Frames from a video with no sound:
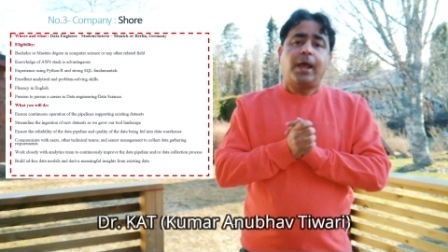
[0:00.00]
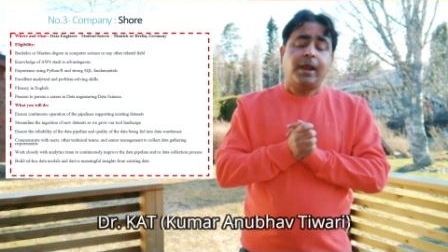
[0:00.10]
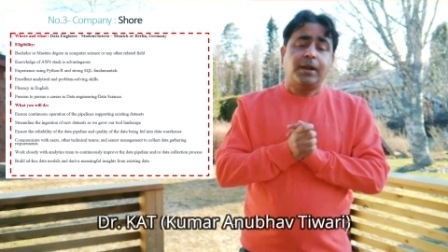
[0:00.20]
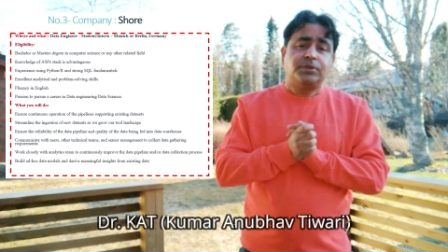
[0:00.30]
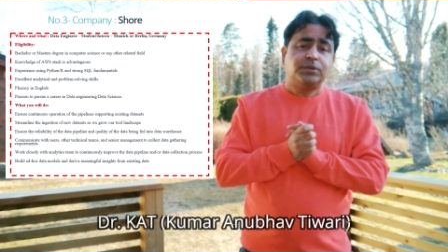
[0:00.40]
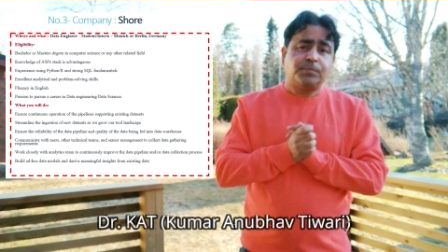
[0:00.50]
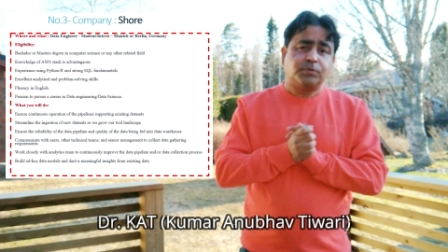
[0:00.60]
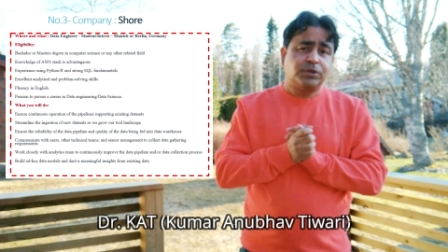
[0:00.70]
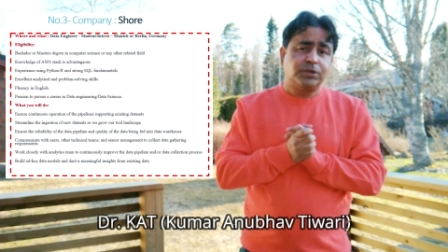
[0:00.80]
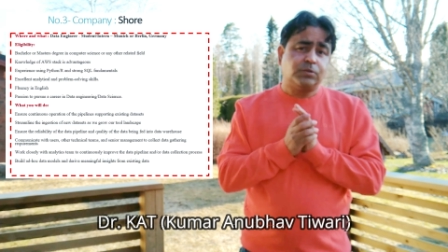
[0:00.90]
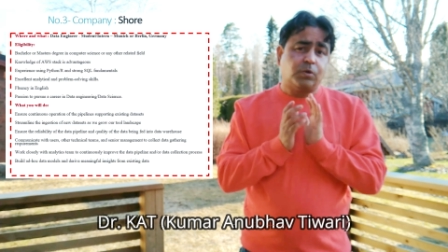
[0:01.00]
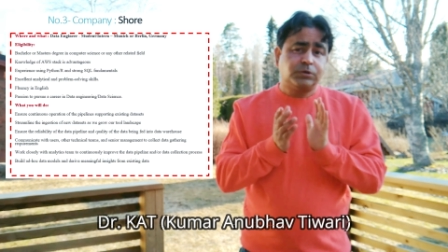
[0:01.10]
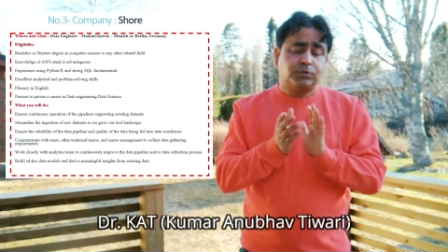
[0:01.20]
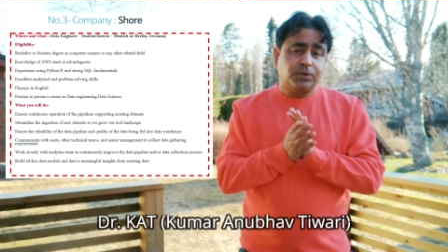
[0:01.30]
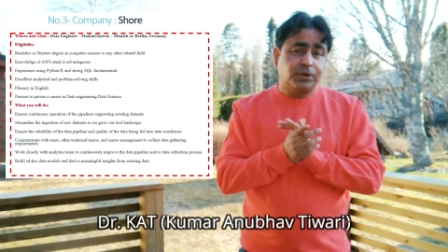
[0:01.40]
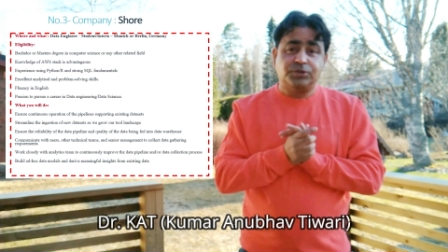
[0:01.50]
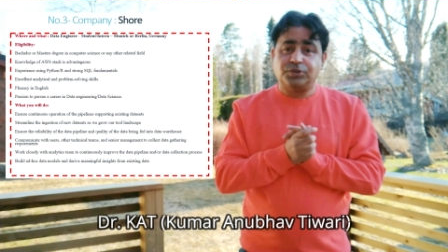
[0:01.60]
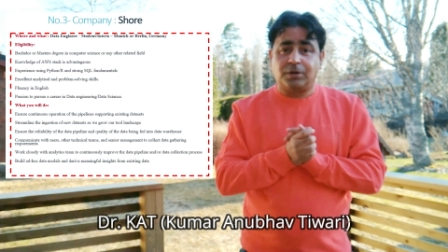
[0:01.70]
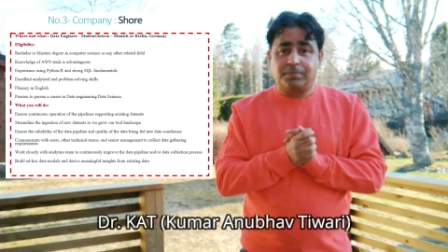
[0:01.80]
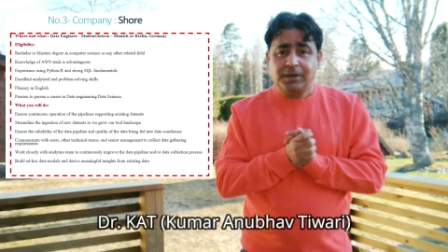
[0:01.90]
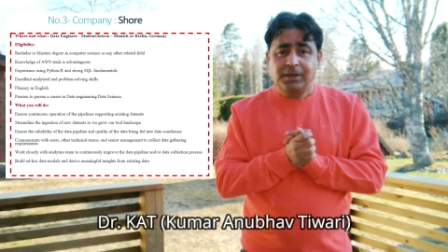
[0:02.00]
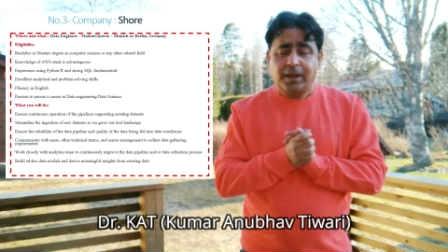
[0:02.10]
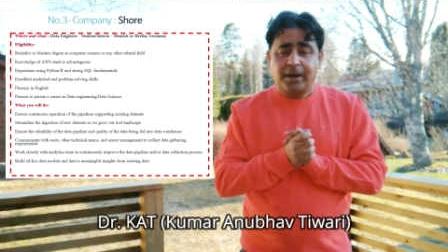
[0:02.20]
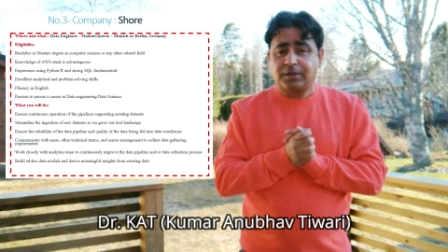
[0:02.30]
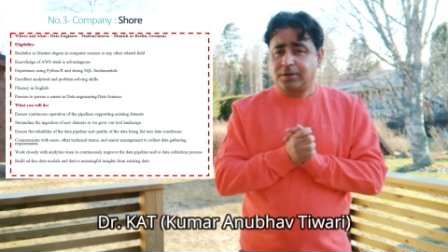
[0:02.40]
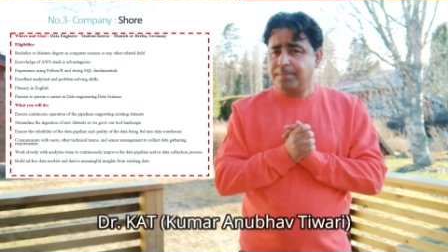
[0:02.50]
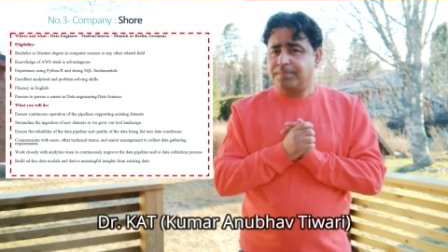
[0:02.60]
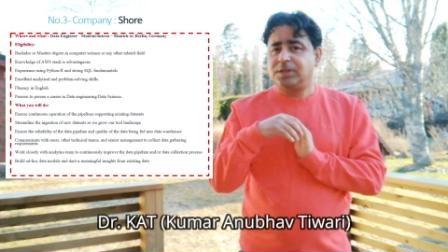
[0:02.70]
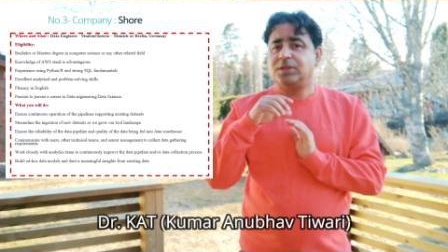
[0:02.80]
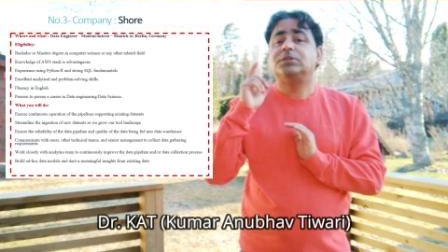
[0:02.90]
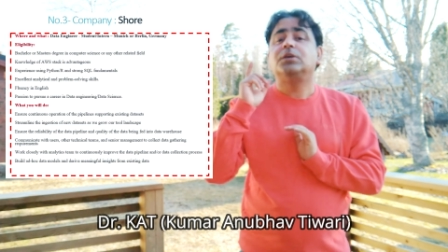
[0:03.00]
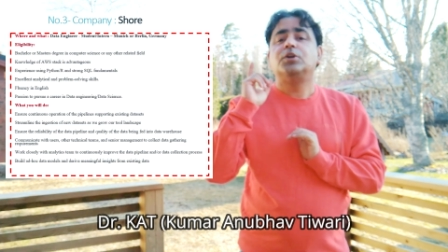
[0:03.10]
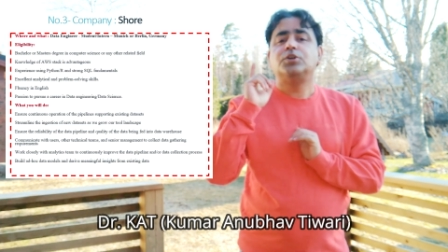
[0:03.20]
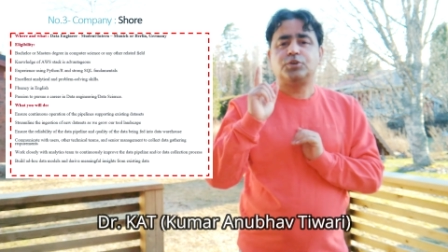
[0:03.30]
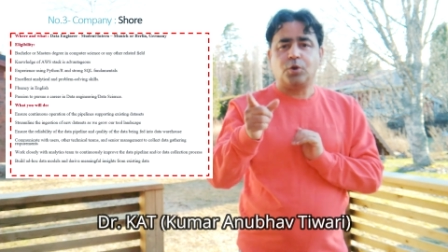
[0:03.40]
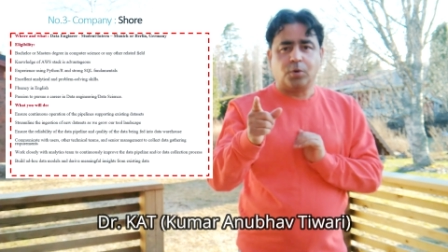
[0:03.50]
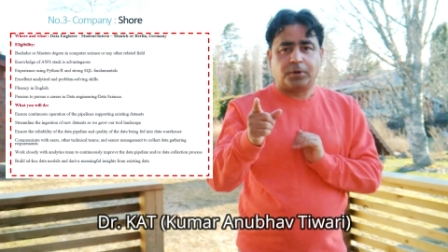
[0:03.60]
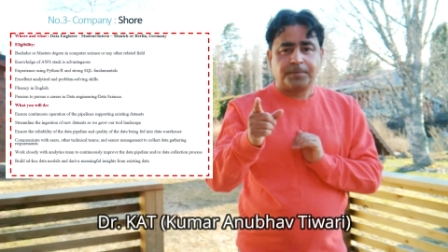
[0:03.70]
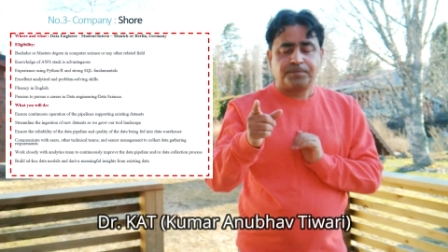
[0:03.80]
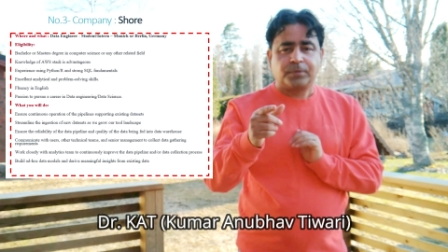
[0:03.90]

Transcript: And this opportunity is also in Germany and the company is sure.